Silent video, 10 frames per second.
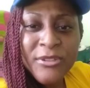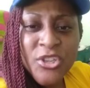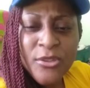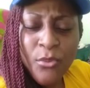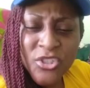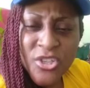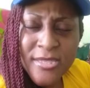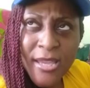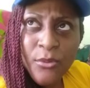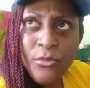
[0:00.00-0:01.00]
she, what she
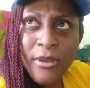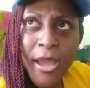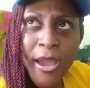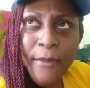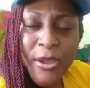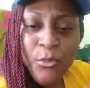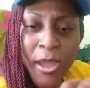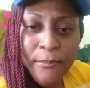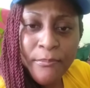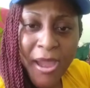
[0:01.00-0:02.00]
said,
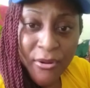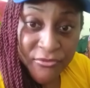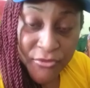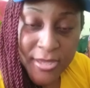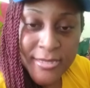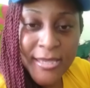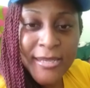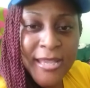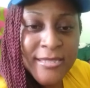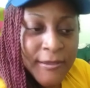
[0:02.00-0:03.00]
I'm
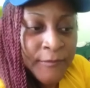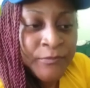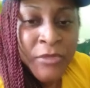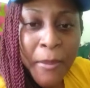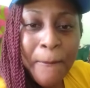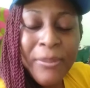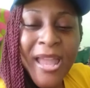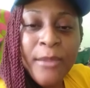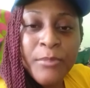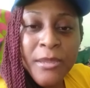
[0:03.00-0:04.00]
paraphrasing that
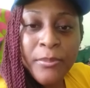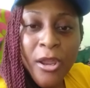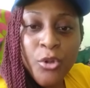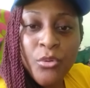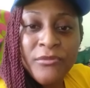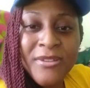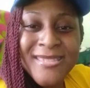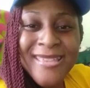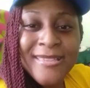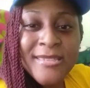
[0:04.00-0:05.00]
black people are known for
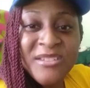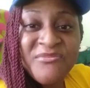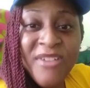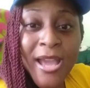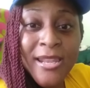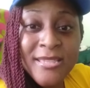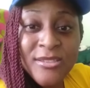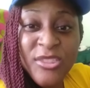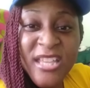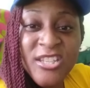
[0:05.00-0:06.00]
sex and
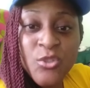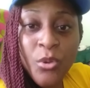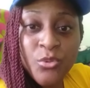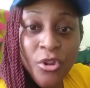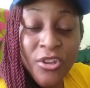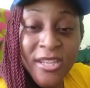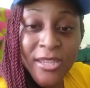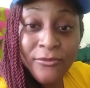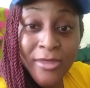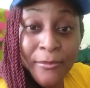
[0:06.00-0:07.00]
violence, so that is what we're going to
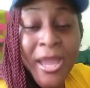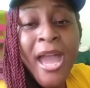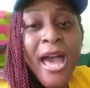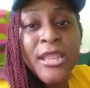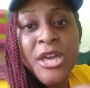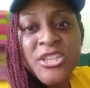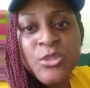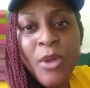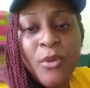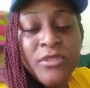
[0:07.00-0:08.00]
give them. And that
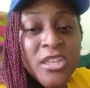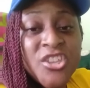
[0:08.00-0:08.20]
is why over the